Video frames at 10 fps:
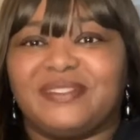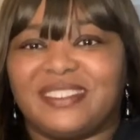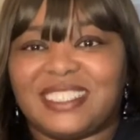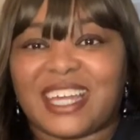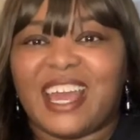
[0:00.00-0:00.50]

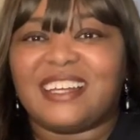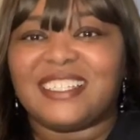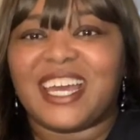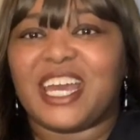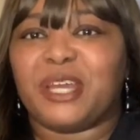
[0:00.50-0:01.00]
Stay
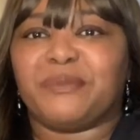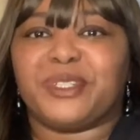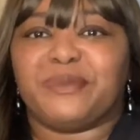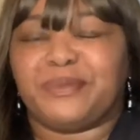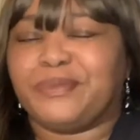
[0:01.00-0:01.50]
untamed.
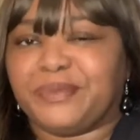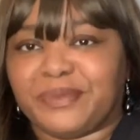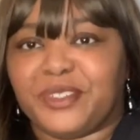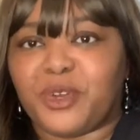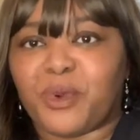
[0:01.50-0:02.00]

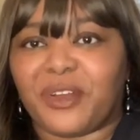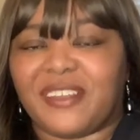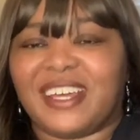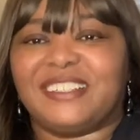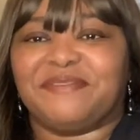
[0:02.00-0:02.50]
You're worth
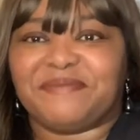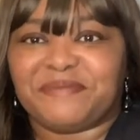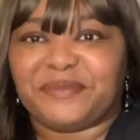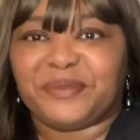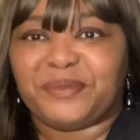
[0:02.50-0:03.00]
it.
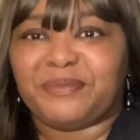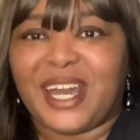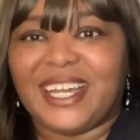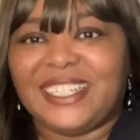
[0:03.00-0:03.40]
Bye.